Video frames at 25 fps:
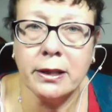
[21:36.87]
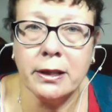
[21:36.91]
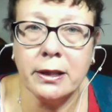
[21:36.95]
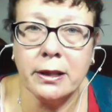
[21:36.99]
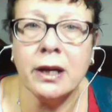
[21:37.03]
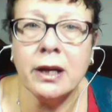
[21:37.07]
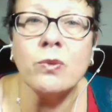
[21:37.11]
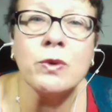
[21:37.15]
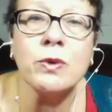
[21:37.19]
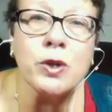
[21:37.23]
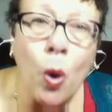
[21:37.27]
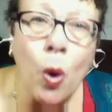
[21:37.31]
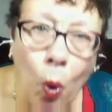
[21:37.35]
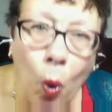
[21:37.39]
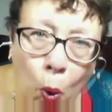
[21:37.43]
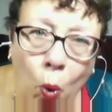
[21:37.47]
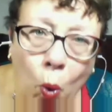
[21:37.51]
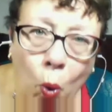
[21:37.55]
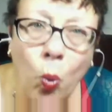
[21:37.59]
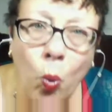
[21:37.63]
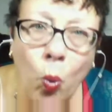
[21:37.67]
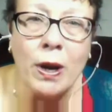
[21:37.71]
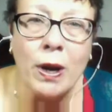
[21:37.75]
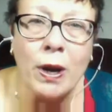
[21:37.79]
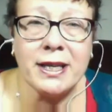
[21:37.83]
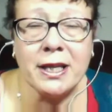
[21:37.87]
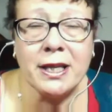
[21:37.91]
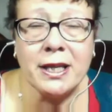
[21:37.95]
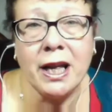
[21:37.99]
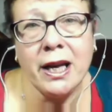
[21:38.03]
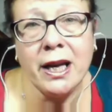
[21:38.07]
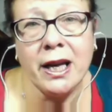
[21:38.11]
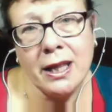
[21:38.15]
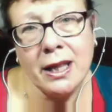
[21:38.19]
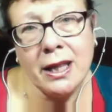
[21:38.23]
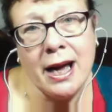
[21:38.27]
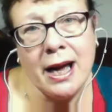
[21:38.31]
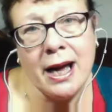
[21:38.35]
It was always
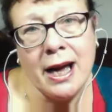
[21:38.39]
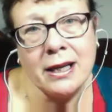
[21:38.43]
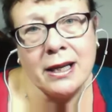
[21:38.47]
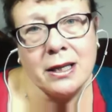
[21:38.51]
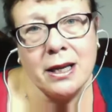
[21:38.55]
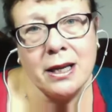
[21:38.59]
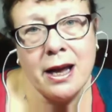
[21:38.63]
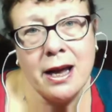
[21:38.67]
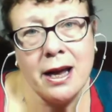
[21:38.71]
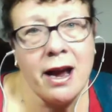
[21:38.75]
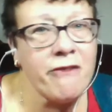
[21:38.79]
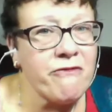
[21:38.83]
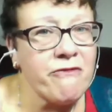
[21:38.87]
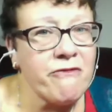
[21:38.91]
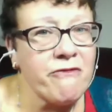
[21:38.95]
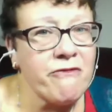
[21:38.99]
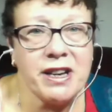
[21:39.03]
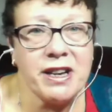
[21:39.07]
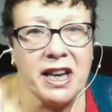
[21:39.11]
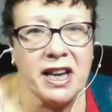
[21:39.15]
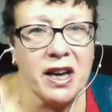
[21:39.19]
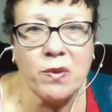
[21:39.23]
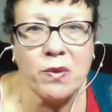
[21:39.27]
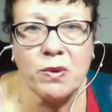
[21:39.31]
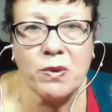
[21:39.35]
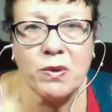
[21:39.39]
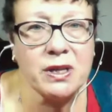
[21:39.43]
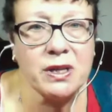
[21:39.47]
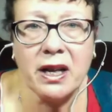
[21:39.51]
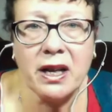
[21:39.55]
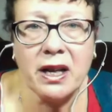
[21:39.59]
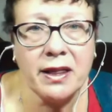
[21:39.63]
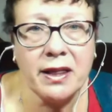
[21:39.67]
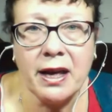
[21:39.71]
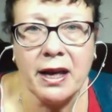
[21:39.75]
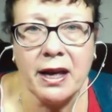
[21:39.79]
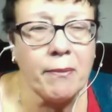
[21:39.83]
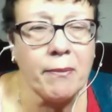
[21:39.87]
like that. Every day was
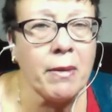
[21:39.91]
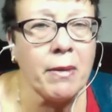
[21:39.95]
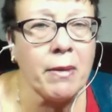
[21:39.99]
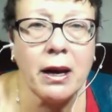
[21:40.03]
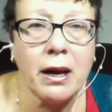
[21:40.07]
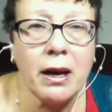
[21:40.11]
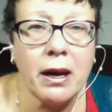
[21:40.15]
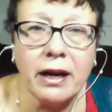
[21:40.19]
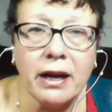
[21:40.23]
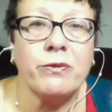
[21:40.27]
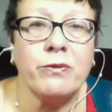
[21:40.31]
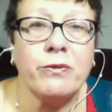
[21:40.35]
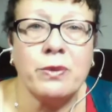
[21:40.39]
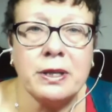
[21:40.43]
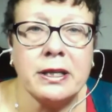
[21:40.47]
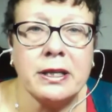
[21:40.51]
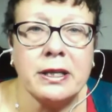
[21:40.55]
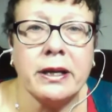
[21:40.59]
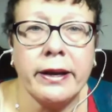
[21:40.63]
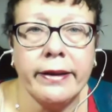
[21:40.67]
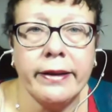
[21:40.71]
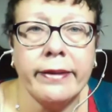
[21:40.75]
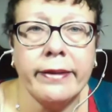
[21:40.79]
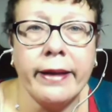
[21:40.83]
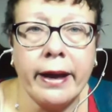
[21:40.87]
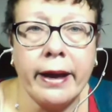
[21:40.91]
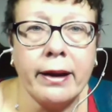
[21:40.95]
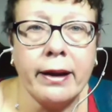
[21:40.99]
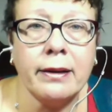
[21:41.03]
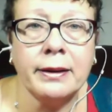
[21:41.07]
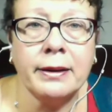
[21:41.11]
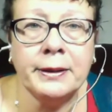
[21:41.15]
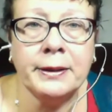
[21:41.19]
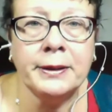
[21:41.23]
like that. My life was like that.